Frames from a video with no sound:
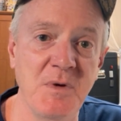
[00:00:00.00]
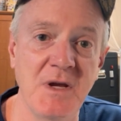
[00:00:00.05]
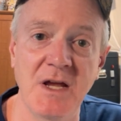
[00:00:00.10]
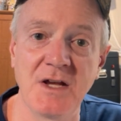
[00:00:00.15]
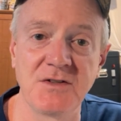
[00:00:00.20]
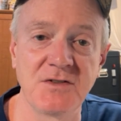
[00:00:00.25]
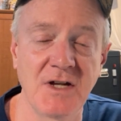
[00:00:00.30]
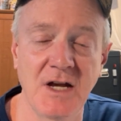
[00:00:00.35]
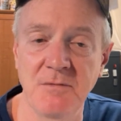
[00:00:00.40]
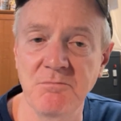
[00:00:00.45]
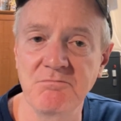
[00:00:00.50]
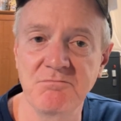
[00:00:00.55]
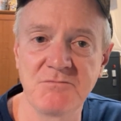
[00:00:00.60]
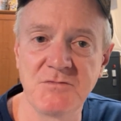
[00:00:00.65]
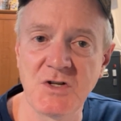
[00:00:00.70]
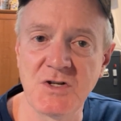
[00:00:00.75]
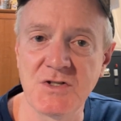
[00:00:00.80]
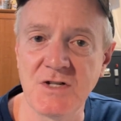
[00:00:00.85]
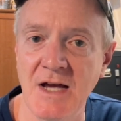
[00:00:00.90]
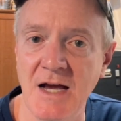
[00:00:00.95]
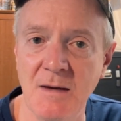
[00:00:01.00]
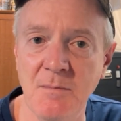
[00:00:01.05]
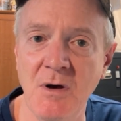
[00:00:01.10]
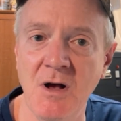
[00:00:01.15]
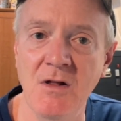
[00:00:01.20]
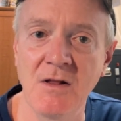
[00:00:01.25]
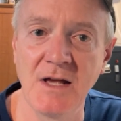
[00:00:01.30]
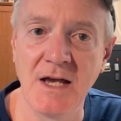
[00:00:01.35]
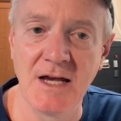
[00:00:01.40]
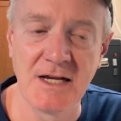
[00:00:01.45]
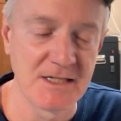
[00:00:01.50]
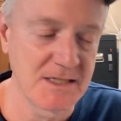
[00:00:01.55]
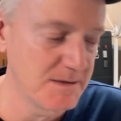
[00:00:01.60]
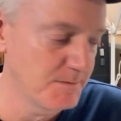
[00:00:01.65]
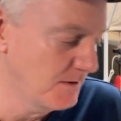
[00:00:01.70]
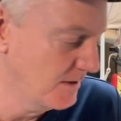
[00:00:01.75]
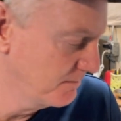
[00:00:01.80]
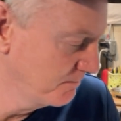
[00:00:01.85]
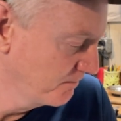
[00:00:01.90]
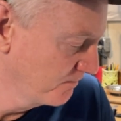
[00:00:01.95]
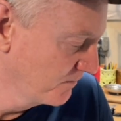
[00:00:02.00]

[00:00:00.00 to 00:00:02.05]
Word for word: PSI, just eyeball estimate.